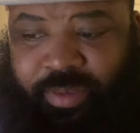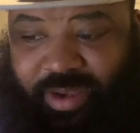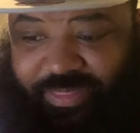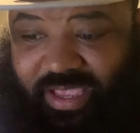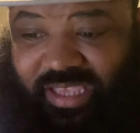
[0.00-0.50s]
but
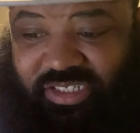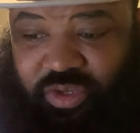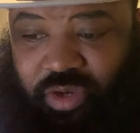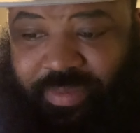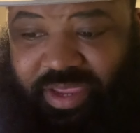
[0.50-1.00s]
I think he's
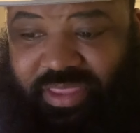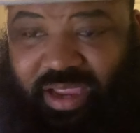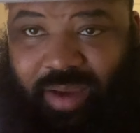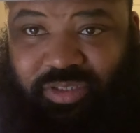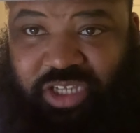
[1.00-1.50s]
still going to be in the
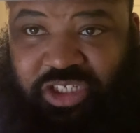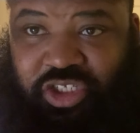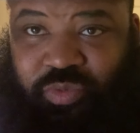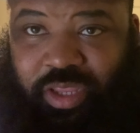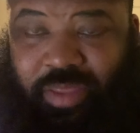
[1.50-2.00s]
conversation
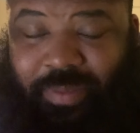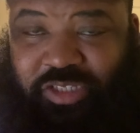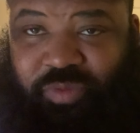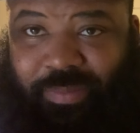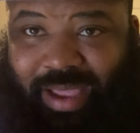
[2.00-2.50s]
as one of the
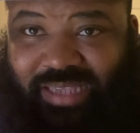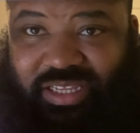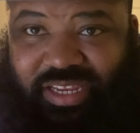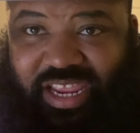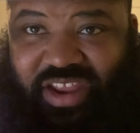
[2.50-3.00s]
best running backs in the